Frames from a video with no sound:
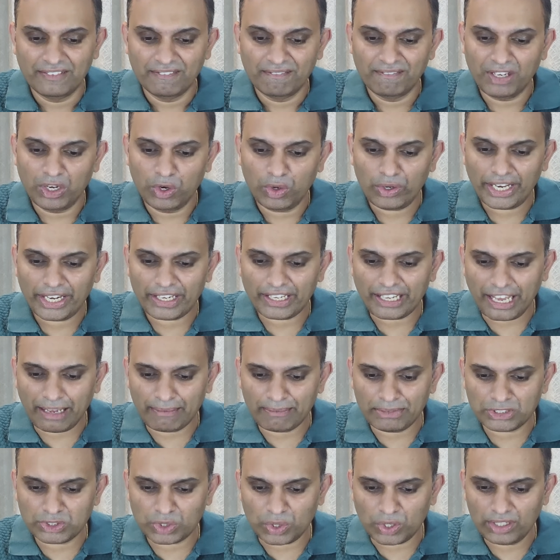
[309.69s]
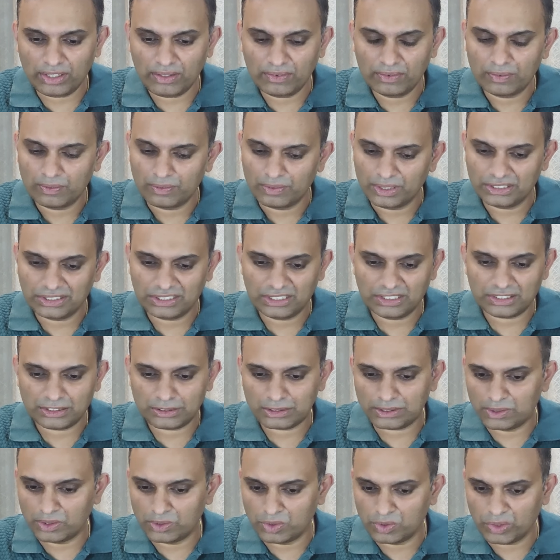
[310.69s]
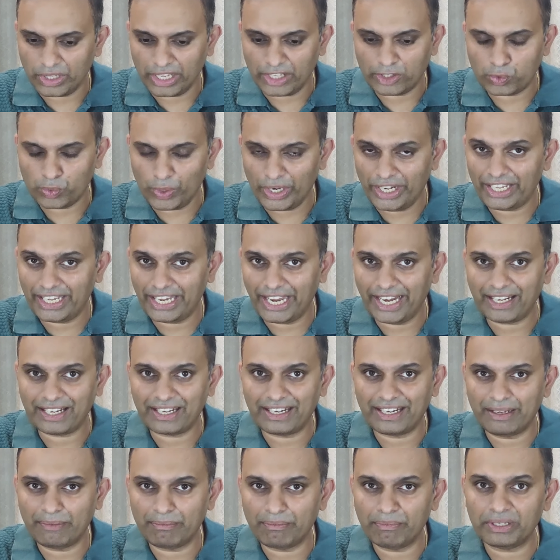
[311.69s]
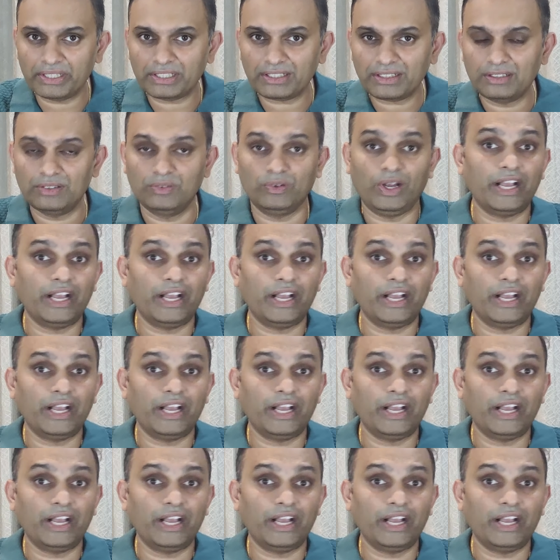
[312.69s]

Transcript: We look at Amazon, which is a 28 number,